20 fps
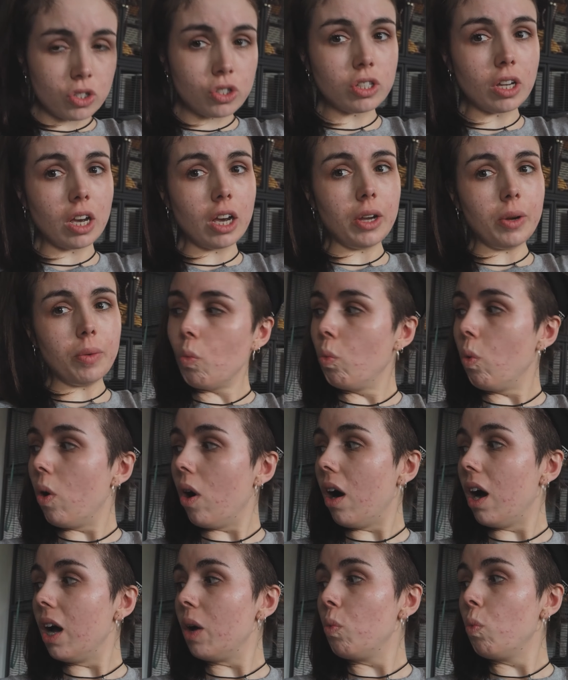So,
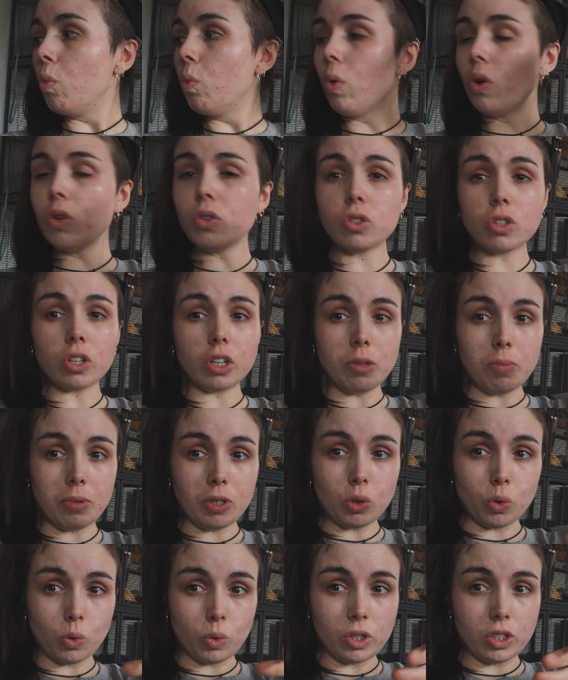what I was going to
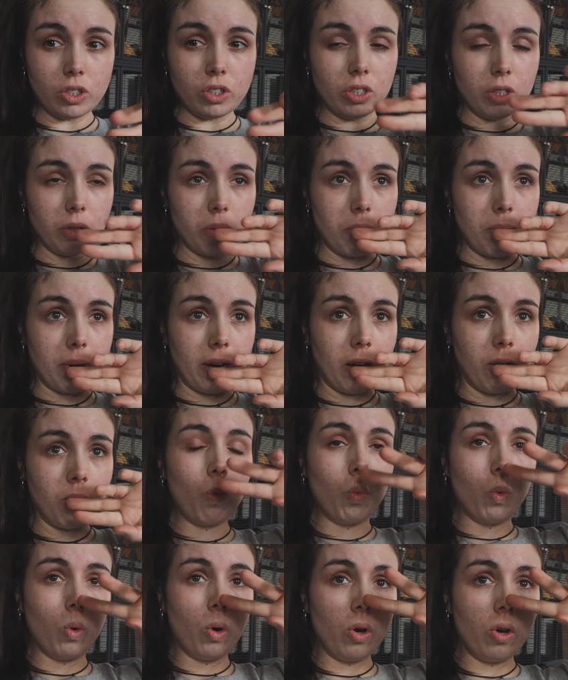be talking to you about
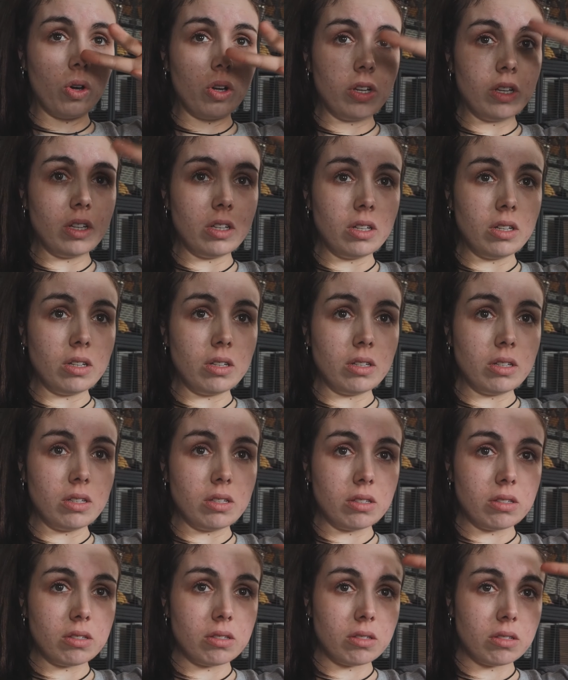
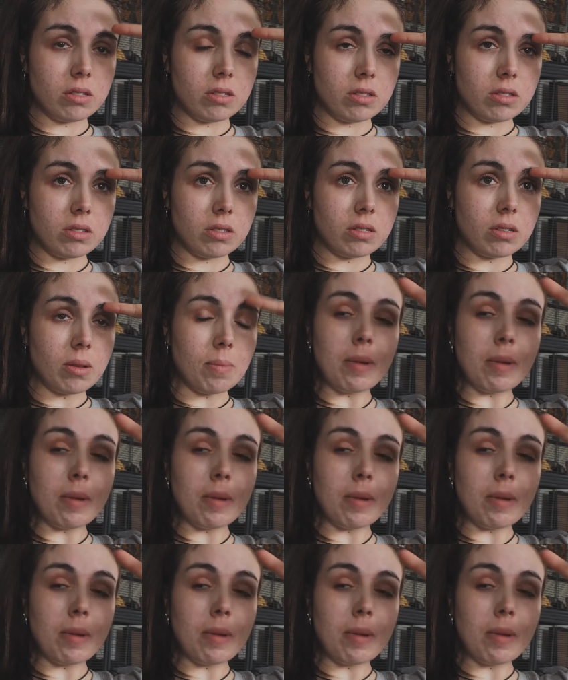was